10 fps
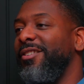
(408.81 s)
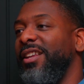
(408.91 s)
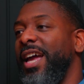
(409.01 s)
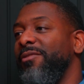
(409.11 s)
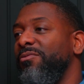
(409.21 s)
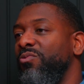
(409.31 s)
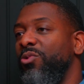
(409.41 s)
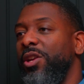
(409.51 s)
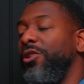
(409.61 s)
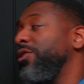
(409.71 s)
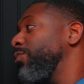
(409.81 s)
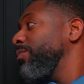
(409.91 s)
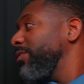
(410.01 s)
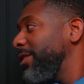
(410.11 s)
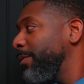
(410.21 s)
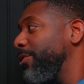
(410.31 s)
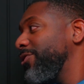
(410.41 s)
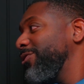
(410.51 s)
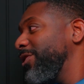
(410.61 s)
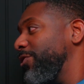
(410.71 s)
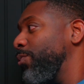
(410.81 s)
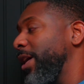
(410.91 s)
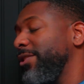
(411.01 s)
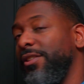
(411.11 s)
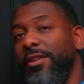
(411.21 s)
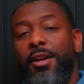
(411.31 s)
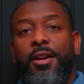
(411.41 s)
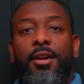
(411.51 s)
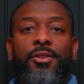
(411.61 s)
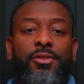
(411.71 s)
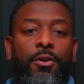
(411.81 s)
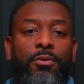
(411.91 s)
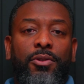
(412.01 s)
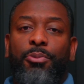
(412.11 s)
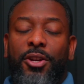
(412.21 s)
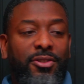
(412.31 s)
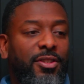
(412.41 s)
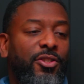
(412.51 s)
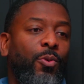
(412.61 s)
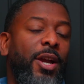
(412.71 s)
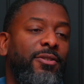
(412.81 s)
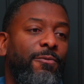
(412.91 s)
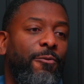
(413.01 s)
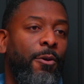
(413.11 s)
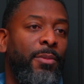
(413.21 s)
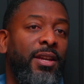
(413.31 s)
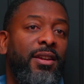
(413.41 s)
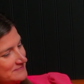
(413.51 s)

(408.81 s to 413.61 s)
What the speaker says: It's like, what do you do in a pressure situation? So it was a pressure situation for me.